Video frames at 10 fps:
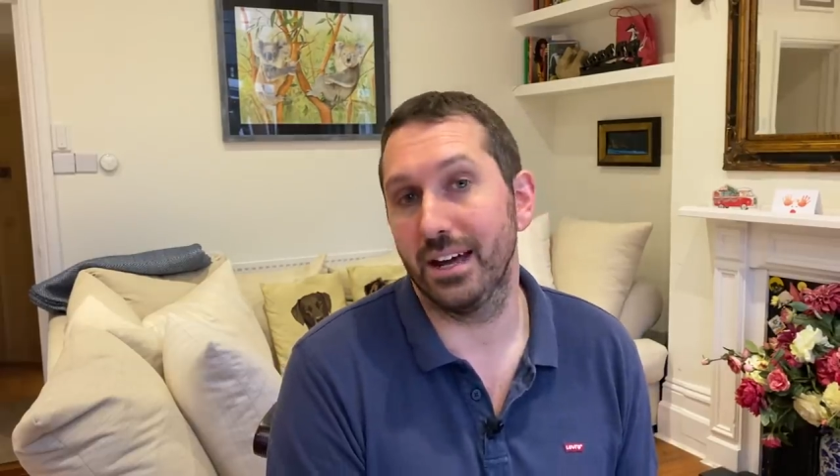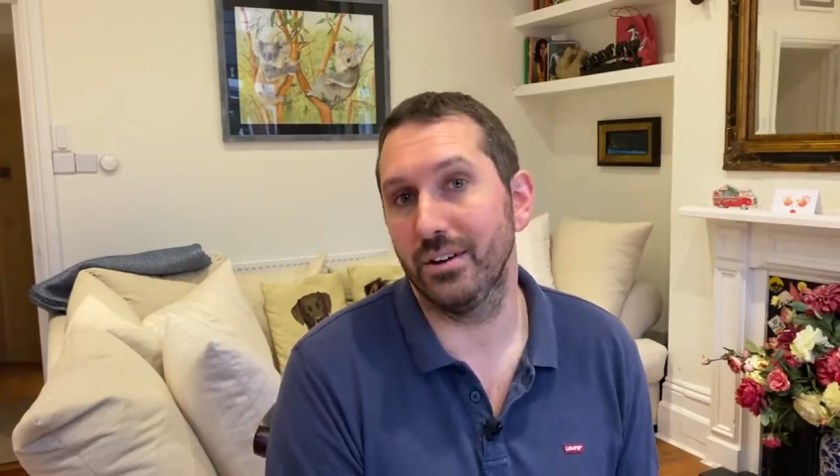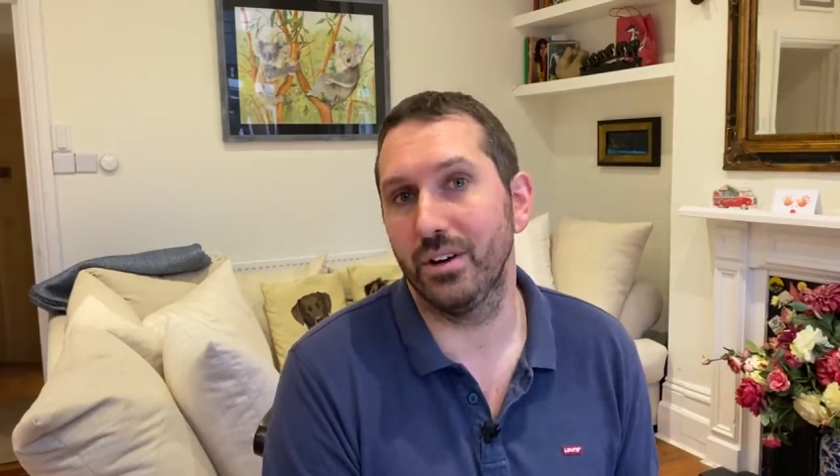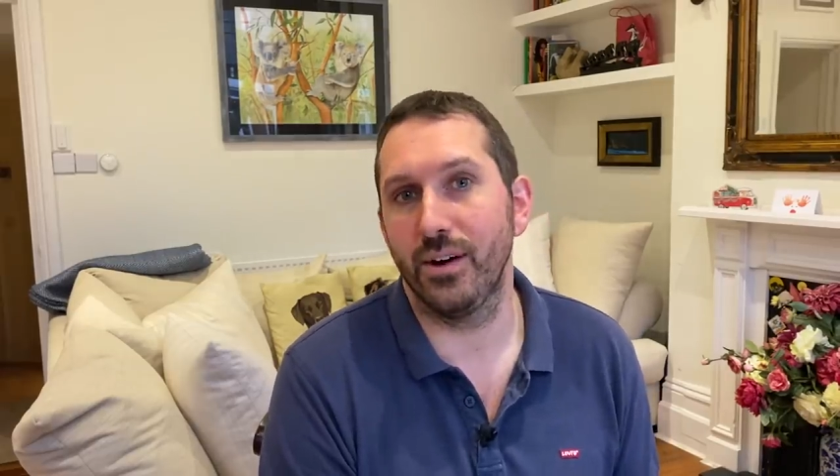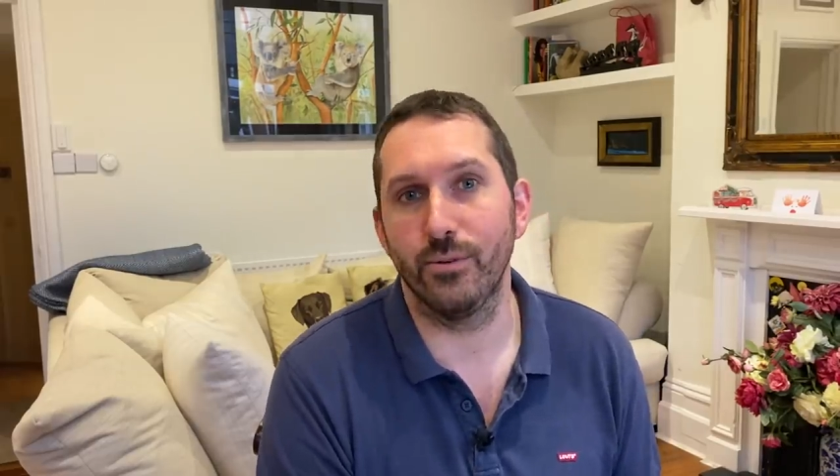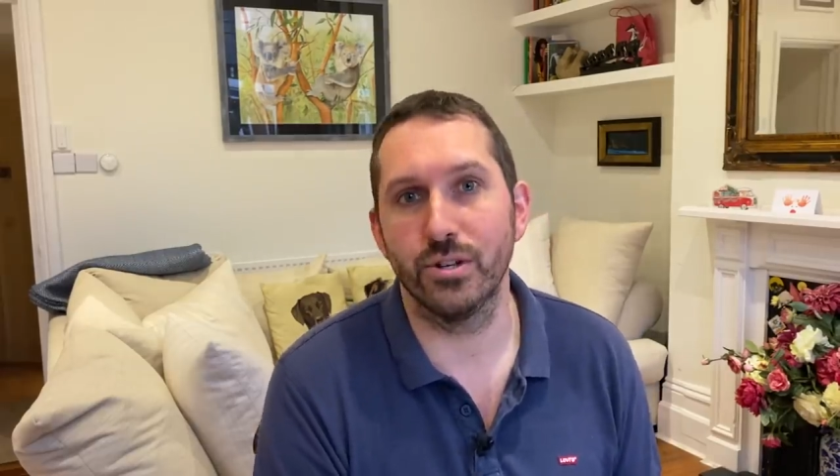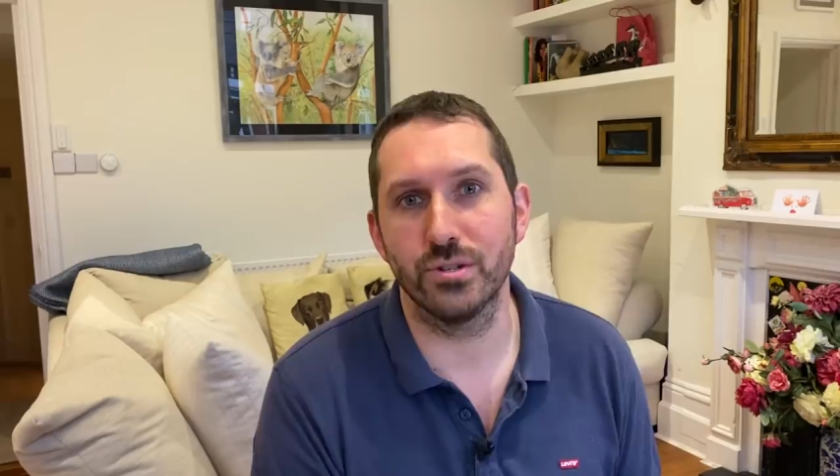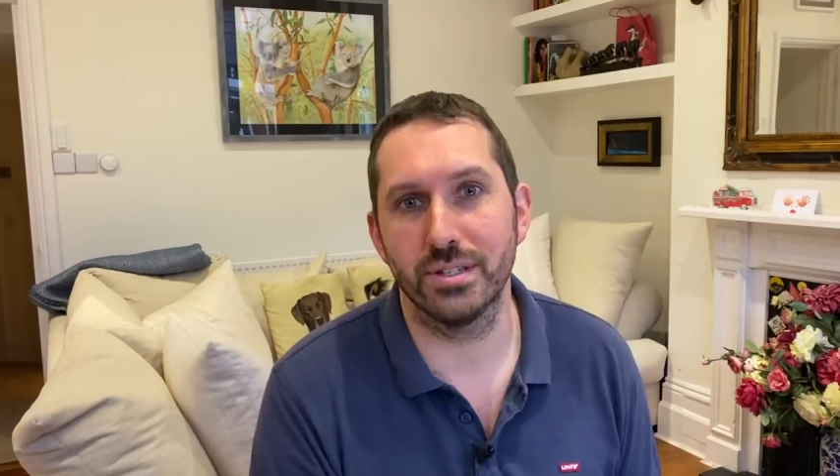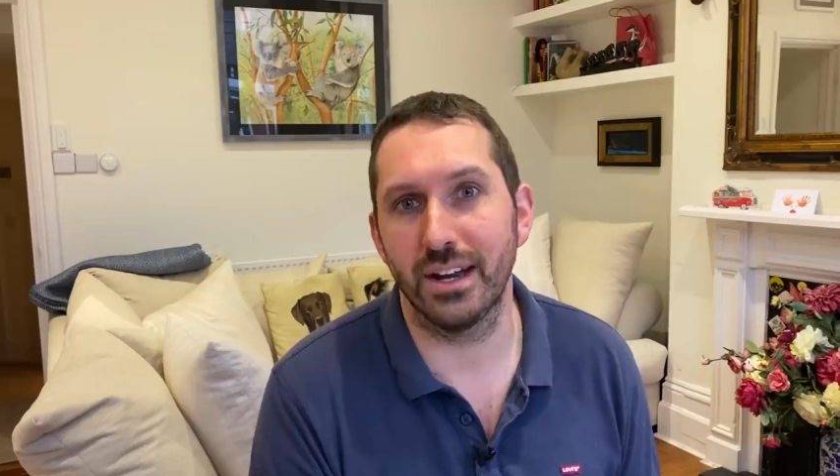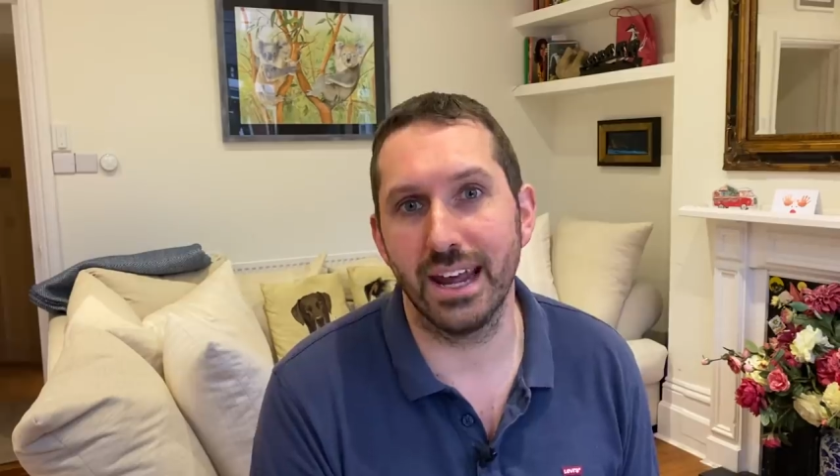I don't know how
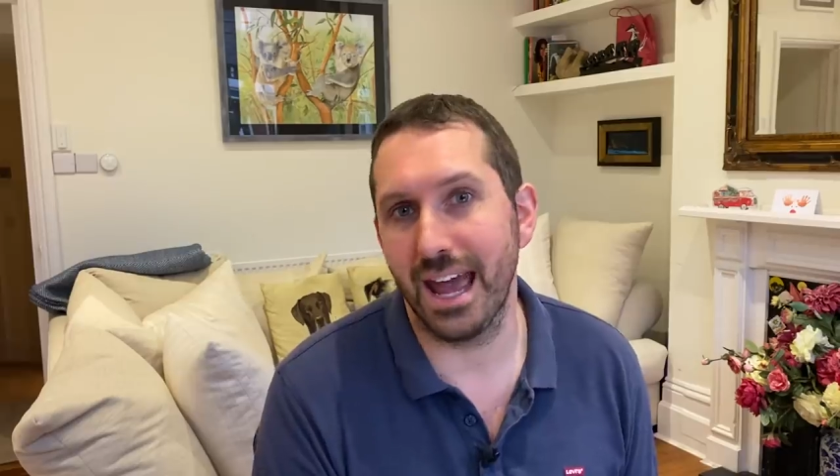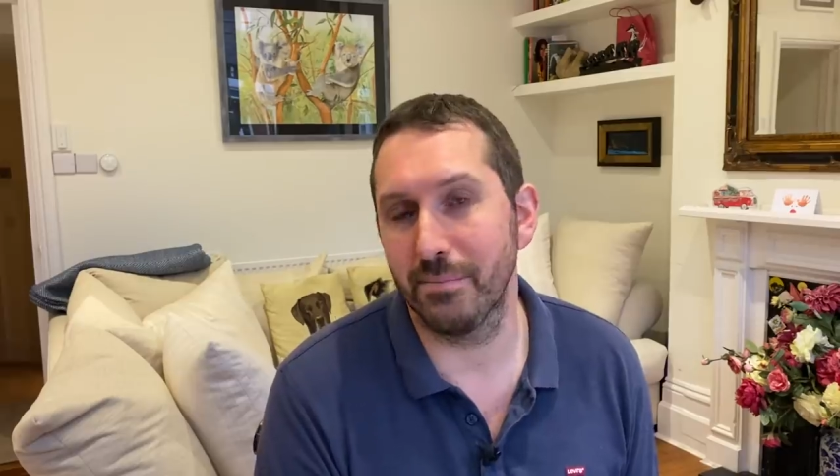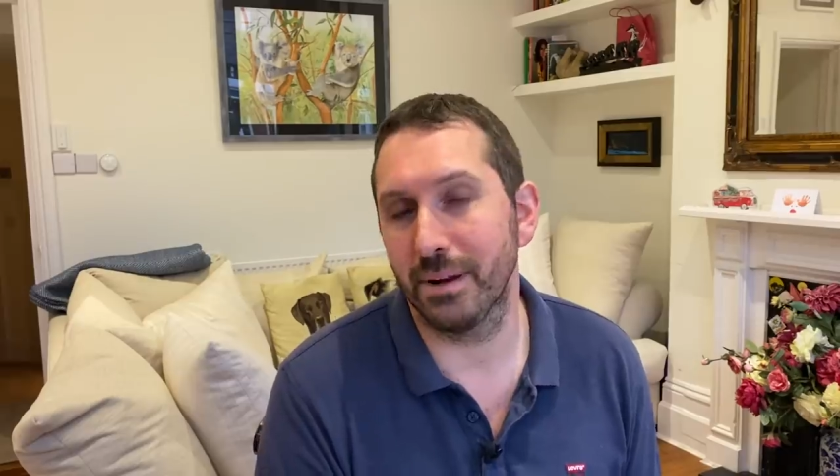interested I am,